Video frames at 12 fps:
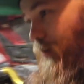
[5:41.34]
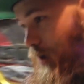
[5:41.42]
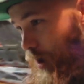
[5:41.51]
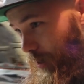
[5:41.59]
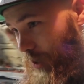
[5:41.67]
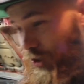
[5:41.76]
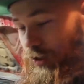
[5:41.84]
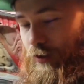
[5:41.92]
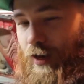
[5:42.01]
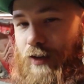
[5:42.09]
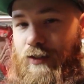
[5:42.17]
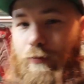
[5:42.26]
I'll catch you
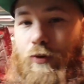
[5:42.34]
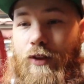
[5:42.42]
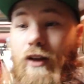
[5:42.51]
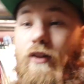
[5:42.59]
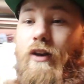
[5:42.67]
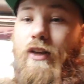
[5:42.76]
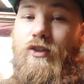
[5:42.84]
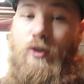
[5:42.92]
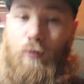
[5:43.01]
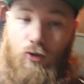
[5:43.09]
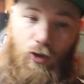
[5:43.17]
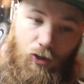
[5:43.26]
guys up on that in the next
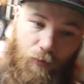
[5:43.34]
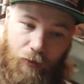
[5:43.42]
supercharger